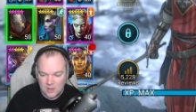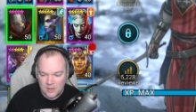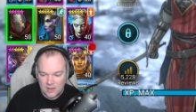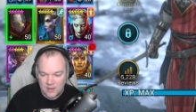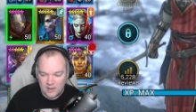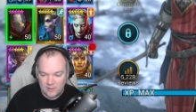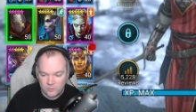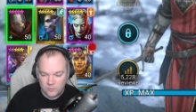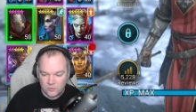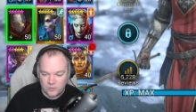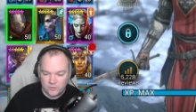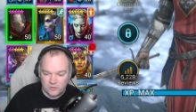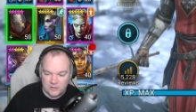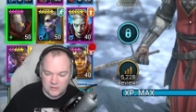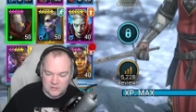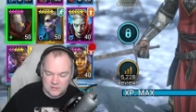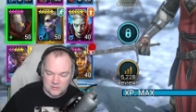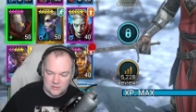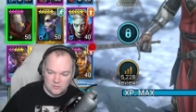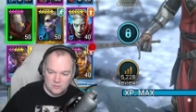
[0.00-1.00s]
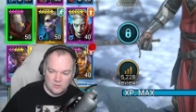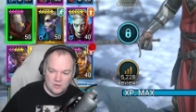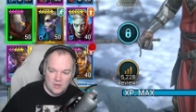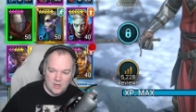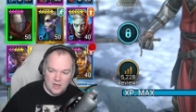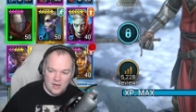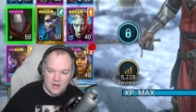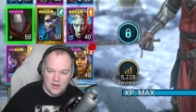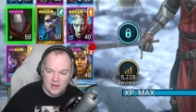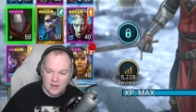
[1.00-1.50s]
I really do.
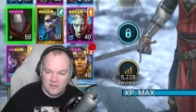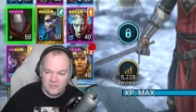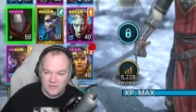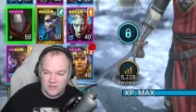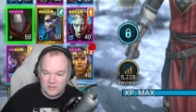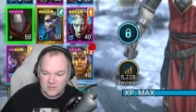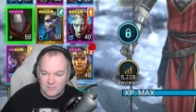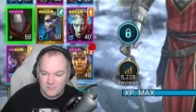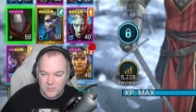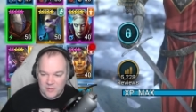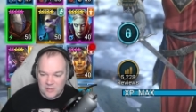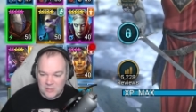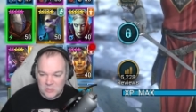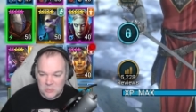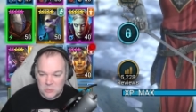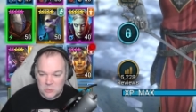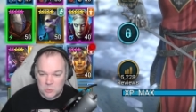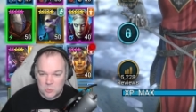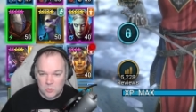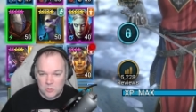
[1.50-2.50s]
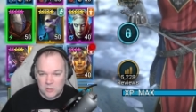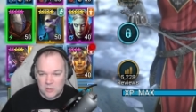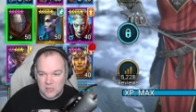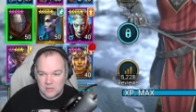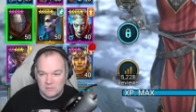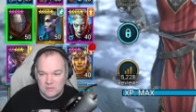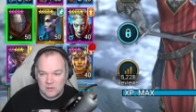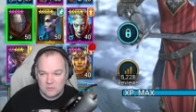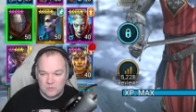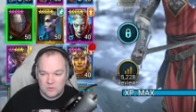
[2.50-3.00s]
I think the biggest
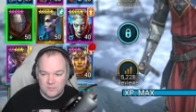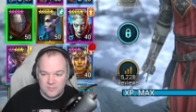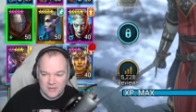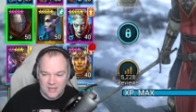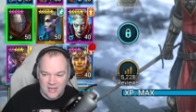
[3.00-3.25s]
shortcoming would be